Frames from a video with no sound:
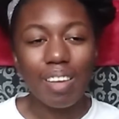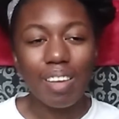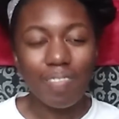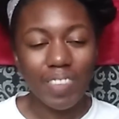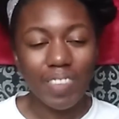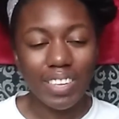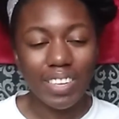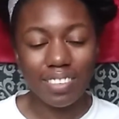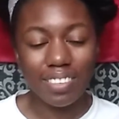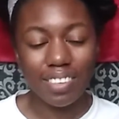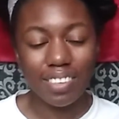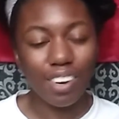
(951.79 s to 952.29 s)

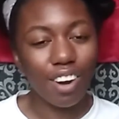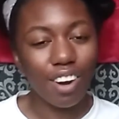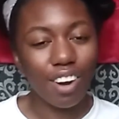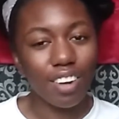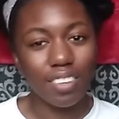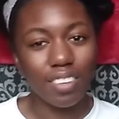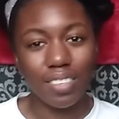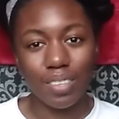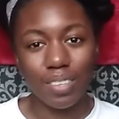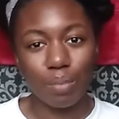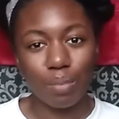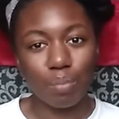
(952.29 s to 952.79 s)
because there are
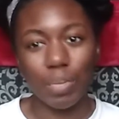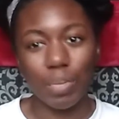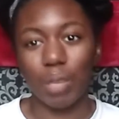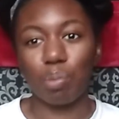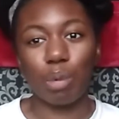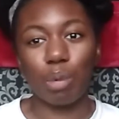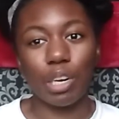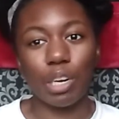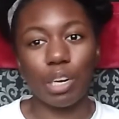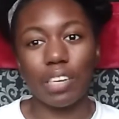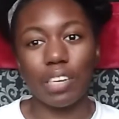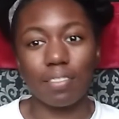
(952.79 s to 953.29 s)
some like
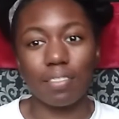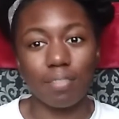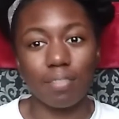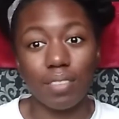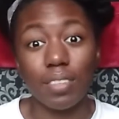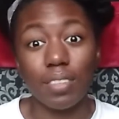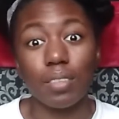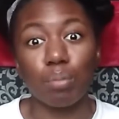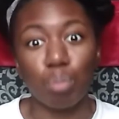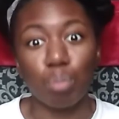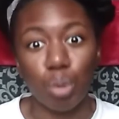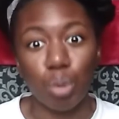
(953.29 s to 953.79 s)
pretty
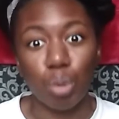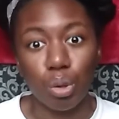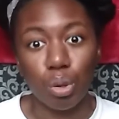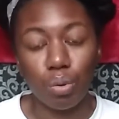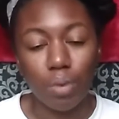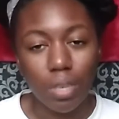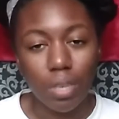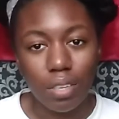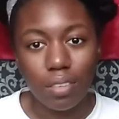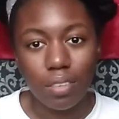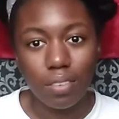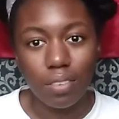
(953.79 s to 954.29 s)
simple
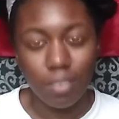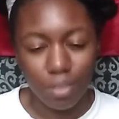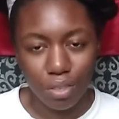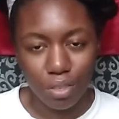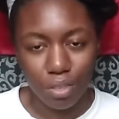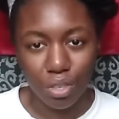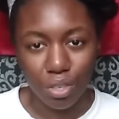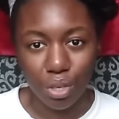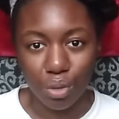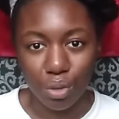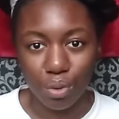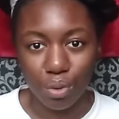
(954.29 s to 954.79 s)
ones too.